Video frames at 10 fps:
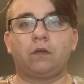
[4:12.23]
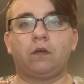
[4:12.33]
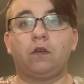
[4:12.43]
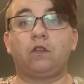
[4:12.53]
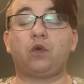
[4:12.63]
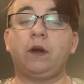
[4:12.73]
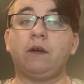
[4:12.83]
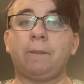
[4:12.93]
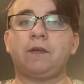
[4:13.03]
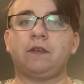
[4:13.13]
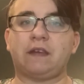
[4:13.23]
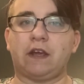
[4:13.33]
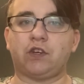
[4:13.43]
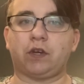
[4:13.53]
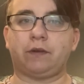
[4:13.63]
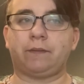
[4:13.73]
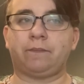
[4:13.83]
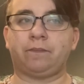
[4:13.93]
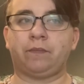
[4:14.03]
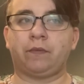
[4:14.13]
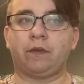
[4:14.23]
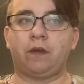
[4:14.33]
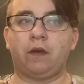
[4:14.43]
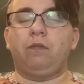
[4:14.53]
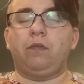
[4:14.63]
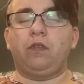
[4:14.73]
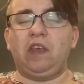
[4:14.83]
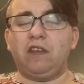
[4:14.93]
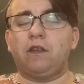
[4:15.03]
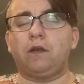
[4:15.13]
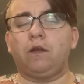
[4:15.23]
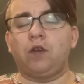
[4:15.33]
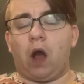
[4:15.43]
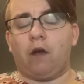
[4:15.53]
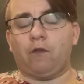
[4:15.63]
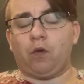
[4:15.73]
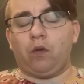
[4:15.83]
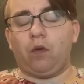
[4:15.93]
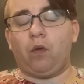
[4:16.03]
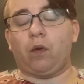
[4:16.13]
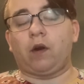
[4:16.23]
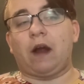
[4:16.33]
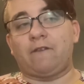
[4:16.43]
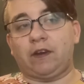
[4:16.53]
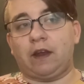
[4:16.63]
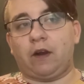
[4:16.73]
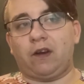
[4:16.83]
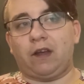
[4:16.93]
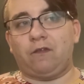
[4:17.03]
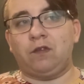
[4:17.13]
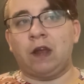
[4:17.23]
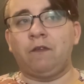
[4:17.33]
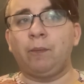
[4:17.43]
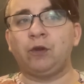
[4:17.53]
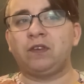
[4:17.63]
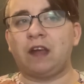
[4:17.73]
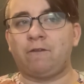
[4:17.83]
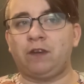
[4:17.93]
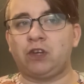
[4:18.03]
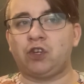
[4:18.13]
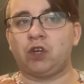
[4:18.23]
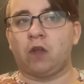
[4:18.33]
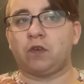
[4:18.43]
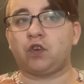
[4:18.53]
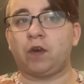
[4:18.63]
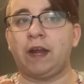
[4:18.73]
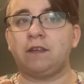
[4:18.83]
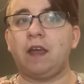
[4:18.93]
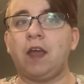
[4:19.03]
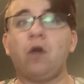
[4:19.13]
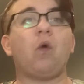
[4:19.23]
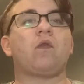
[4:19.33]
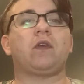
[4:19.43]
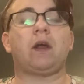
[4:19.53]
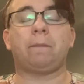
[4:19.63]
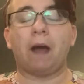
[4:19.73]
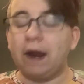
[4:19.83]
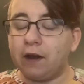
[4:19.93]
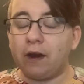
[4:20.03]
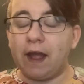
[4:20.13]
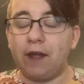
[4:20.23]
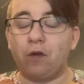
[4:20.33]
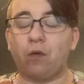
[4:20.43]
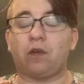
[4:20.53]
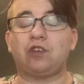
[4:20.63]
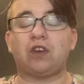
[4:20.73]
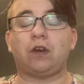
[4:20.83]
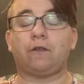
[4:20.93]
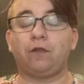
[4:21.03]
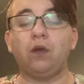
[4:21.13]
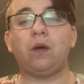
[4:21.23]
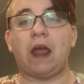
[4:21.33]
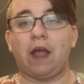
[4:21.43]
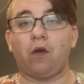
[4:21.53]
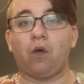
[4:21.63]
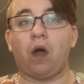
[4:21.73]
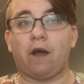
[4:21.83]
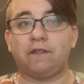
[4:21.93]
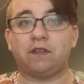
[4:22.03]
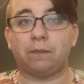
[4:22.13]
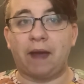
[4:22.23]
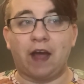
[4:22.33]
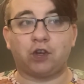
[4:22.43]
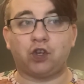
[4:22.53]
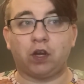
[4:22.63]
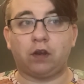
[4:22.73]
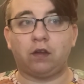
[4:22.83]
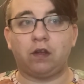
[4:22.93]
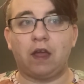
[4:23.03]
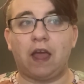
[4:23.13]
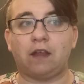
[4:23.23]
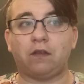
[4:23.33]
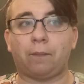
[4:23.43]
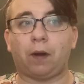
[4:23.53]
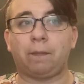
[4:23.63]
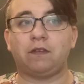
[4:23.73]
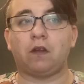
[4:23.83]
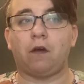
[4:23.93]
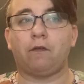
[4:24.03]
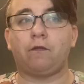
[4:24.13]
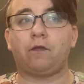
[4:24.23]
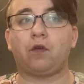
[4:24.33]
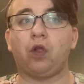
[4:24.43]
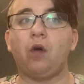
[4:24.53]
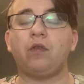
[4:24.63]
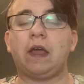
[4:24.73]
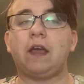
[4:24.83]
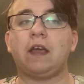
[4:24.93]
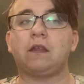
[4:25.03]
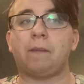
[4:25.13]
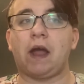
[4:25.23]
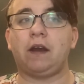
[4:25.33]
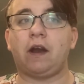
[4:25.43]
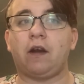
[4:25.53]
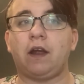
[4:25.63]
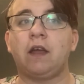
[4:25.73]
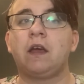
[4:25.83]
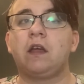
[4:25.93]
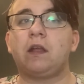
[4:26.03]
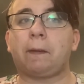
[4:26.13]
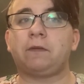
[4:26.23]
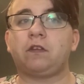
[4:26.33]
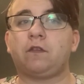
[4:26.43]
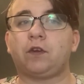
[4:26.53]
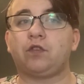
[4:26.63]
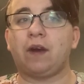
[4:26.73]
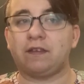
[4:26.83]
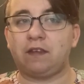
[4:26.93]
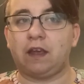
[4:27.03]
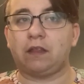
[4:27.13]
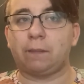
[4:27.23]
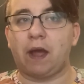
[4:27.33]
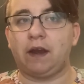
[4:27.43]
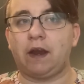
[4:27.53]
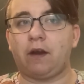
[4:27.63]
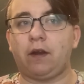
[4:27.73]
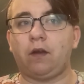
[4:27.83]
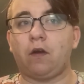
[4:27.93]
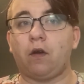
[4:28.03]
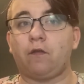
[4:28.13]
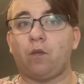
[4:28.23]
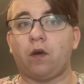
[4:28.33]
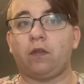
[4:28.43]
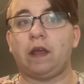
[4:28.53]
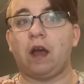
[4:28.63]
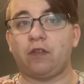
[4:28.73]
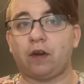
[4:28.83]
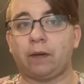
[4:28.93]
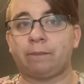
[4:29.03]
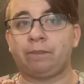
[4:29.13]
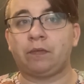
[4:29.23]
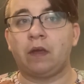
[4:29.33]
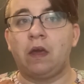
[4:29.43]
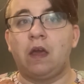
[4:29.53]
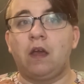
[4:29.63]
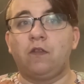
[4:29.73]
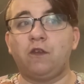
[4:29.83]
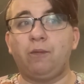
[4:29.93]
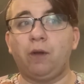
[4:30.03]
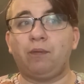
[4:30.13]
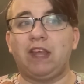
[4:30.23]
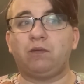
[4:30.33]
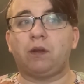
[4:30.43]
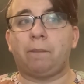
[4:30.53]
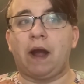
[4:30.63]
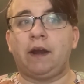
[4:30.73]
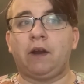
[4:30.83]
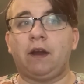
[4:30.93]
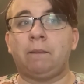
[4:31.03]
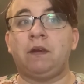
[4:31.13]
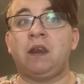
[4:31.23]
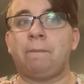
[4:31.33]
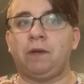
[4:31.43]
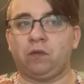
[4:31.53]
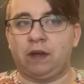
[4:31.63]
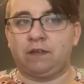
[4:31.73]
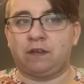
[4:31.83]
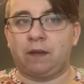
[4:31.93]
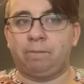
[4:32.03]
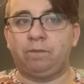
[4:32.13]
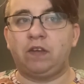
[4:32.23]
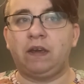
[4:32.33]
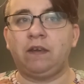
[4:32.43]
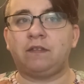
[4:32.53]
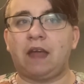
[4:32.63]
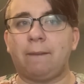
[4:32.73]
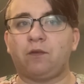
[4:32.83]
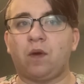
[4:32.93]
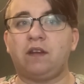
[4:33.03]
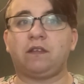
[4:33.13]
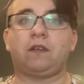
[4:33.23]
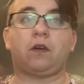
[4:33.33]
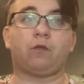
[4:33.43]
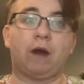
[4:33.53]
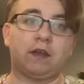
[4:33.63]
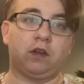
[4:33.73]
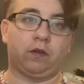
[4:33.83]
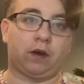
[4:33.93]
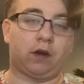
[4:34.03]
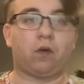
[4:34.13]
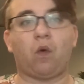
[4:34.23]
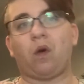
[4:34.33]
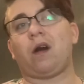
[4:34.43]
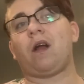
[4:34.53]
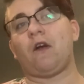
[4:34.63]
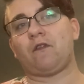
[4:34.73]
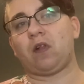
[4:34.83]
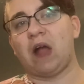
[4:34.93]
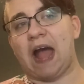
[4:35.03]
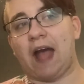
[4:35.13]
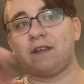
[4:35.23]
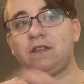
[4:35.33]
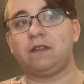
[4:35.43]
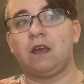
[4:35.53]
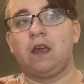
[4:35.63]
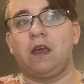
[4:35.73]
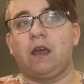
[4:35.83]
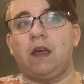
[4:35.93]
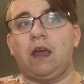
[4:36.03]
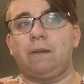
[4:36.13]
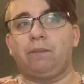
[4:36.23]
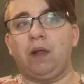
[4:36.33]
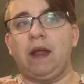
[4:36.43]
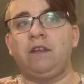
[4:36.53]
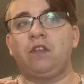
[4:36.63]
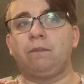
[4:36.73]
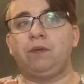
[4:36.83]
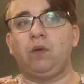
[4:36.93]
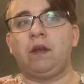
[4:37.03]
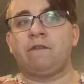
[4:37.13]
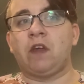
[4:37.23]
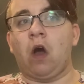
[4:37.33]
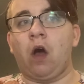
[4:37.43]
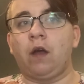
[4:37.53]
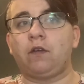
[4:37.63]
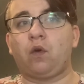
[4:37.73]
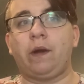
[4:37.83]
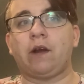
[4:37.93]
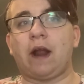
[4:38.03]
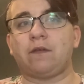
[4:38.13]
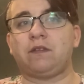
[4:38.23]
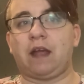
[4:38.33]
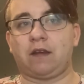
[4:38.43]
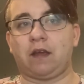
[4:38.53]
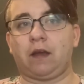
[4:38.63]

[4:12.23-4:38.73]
So, queer representation. This novel, or graphic narrative, never puts a definition on the trans angle, or the non-binary angle, or the gender fluid angle of Sebastian, and the purpose of clothing in the binary, the purposes for dressing in the binary of one or the other. This book plays with the binary and manipulates it, taking a stab at what is considered regular, or of class, and playing to the beauty of the odd, queer, and outstanding.